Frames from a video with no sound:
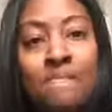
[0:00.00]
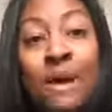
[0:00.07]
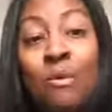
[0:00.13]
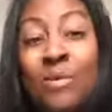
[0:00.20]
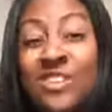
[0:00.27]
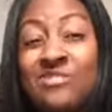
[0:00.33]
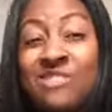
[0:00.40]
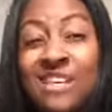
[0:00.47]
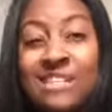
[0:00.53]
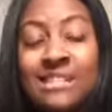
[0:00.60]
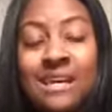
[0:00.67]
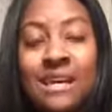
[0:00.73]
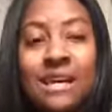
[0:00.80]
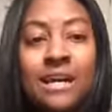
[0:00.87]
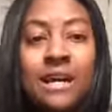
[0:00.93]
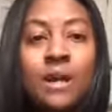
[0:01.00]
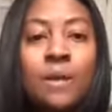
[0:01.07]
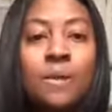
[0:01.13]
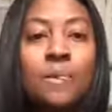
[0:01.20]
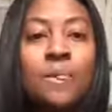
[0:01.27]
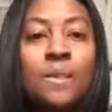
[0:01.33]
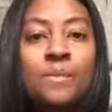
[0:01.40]
And when you get there,
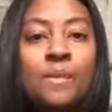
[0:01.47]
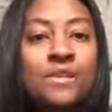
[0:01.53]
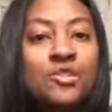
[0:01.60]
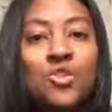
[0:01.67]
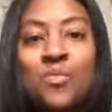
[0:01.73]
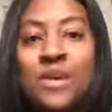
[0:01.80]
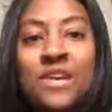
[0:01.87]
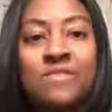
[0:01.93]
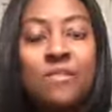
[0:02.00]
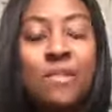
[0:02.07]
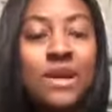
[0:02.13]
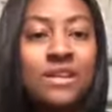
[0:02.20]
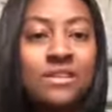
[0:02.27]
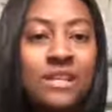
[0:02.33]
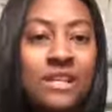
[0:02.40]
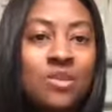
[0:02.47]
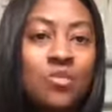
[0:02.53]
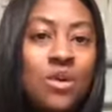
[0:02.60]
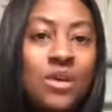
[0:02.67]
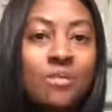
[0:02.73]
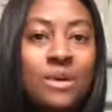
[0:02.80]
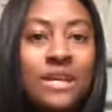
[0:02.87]
it's going to be even better than it
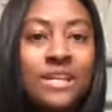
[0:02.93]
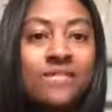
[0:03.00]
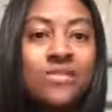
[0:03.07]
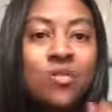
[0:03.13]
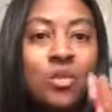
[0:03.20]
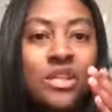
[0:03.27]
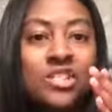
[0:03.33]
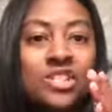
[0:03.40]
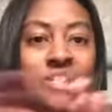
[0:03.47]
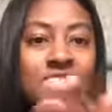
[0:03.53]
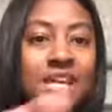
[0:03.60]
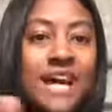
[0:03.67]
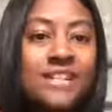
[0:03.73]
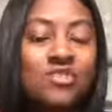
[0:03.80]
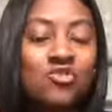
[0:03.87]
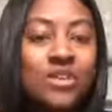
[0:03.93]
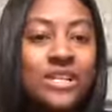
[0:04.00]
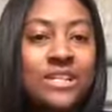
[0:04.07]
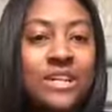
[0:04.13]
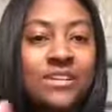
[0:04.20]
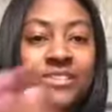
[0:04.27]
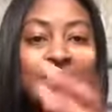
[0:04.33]
would have been if you would have just got
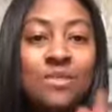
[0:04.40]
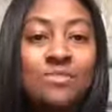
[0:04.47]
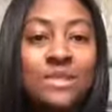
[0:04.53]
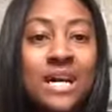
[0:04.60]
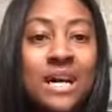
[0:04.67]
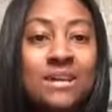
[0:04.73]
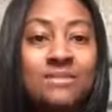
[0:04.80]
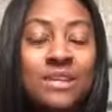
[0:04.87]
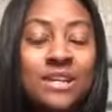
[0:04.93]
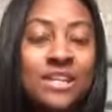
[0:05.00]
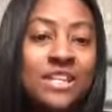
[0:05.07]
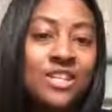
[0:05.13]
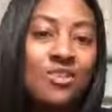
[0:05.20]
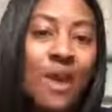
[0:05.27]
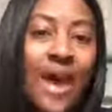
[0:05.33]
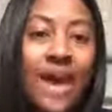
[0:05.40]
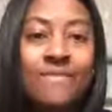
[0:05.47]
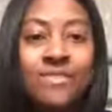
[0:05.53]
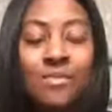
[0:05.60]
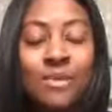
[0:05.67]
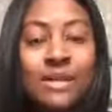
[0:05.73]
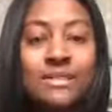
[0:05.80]
straight there. Sometimes you
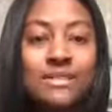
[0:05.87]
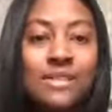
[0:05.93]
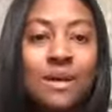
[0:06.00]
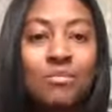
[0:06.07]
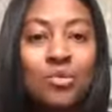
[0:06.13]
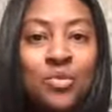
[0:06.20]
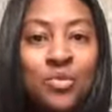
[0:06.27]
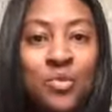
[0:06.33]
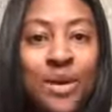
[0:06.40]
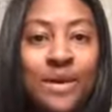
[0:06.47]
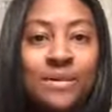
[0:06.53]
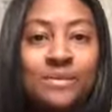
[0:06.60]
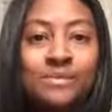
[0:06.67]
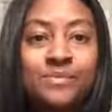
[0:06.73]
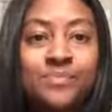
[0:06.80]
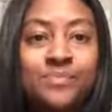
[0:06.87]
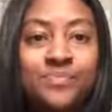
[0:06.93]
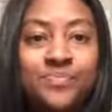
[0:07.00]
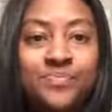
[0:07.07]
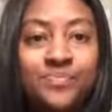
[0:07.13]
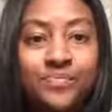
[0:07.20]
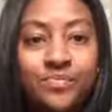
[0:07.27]
have to make a stop on the way.
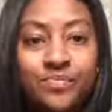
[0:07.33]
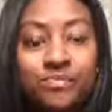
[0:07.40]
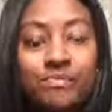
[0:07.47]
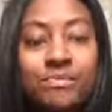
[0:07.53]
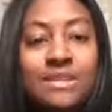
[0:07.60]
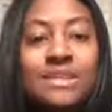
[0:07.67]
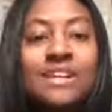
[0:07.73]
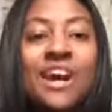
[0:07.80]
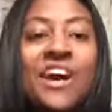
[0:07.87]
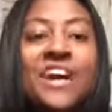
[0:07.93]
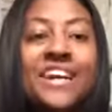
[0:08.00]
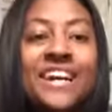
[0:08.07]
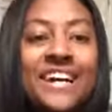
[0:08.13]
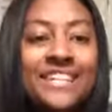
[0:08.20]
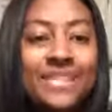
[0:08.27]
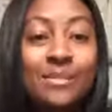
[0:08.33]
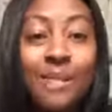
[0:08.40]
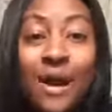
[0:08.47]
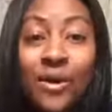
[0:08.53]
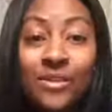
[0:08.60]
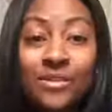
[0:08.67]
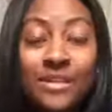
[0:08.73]
All right, guys, I'm
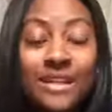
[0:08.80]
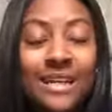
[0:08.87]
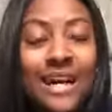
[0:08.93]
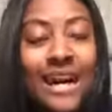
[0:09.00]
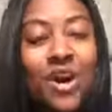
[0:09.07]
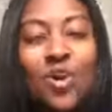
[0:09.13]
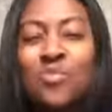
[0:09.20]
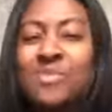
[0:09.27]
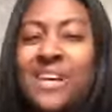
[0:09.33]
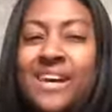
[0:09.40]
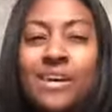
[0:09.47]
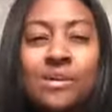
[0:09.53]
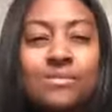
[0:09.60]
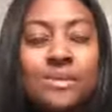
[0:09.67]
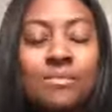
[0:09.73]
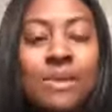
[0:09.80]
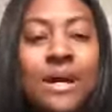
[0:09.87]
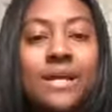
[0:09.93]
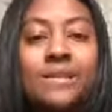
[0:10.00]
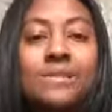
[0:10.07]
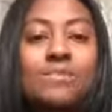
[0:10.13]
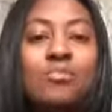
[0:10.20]
out. I hope that helped
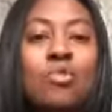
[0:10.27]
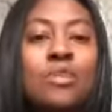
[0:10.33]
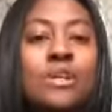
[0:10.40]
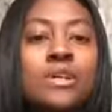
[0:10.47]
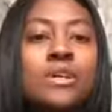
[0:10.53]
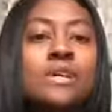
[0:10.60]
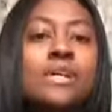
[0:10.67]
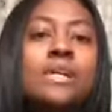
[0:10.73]
somebody this morning.